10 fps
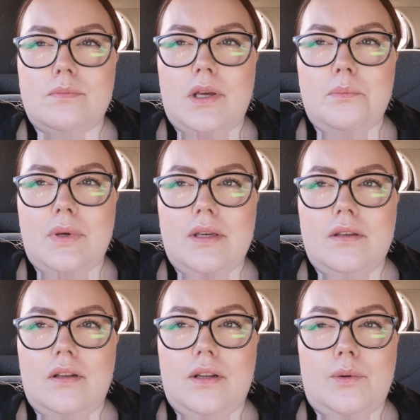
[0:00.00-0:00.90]
maybe
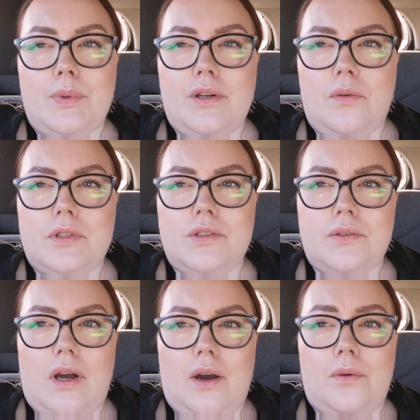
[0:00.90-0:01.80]
a little bit over
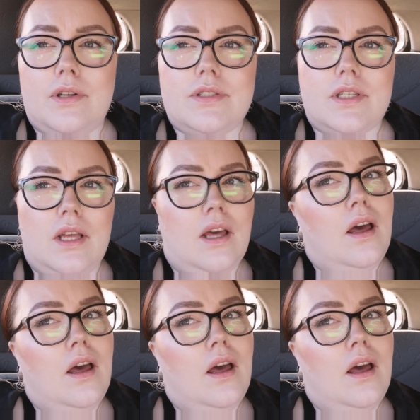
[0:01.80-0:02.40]
2 hours,